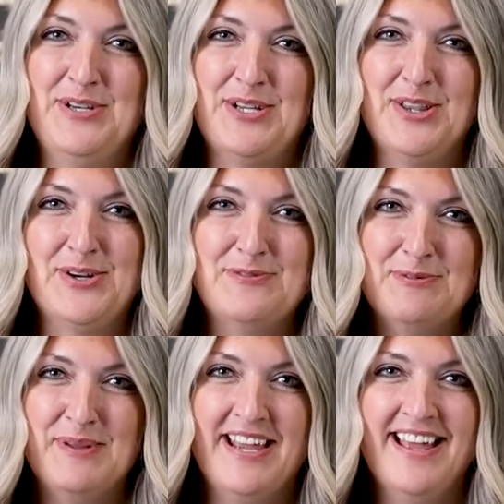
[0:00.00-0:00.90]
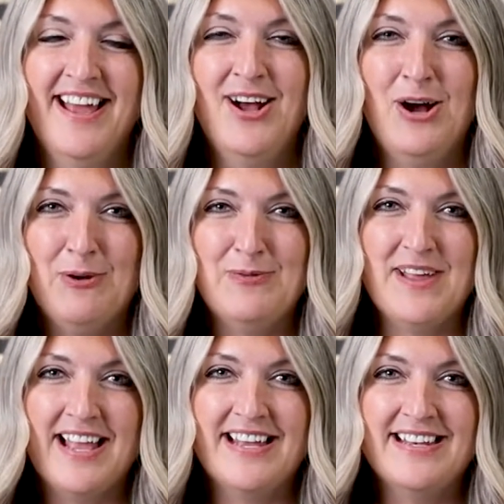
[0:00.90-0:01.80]
and you can learn from me.
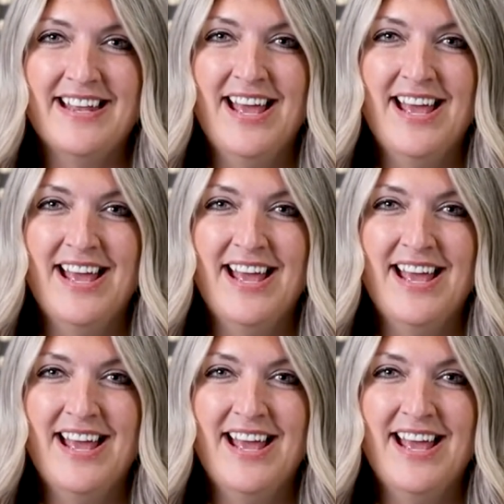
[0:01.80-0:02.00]
Hopefully I can